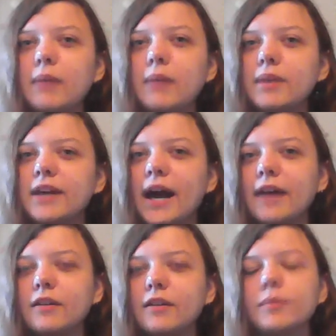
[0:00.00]
be
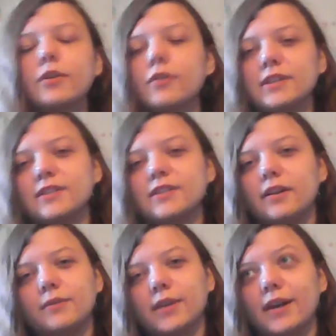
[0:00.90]
canon, but no, he's not.
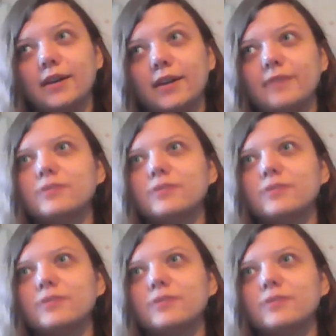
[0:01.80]
Okay,